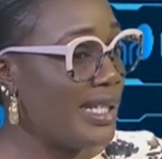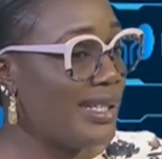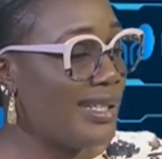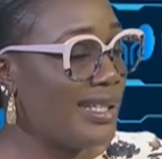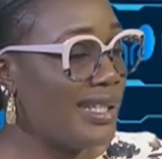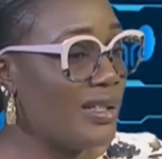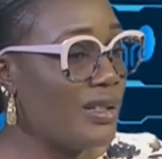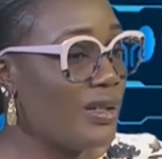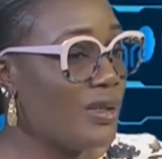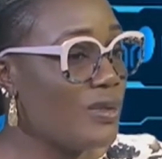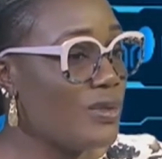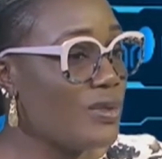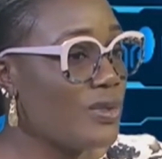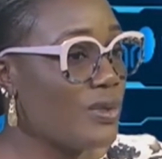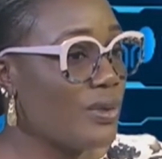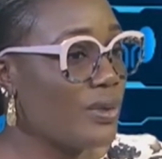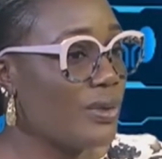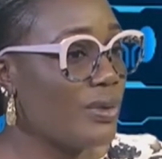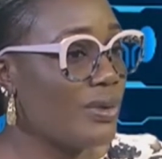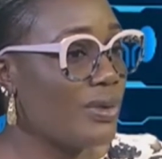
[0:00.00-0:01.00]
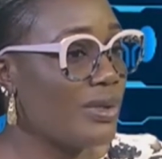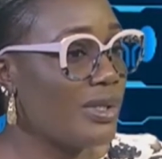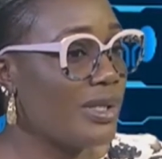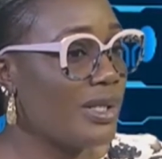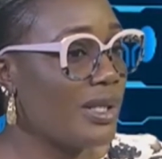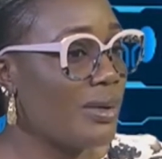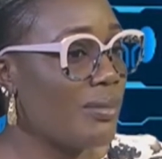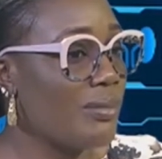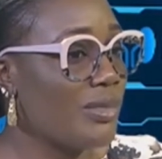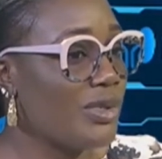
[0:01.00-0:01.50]
Then also,
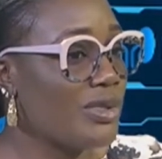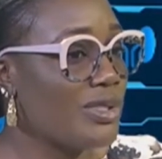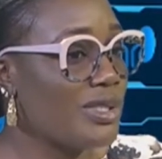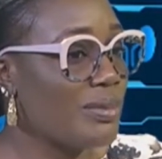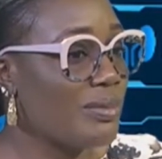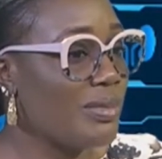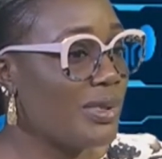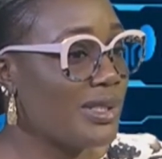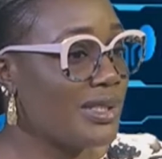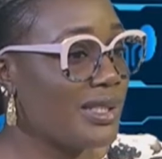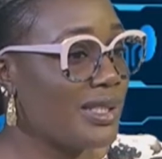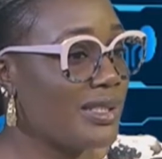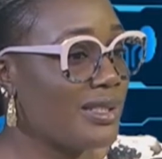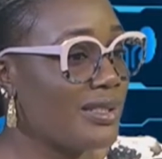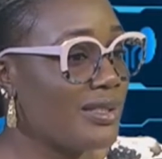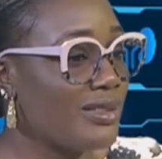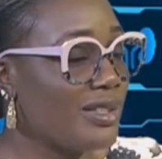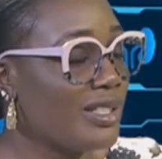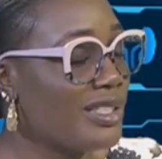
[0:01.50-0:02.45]
the most important,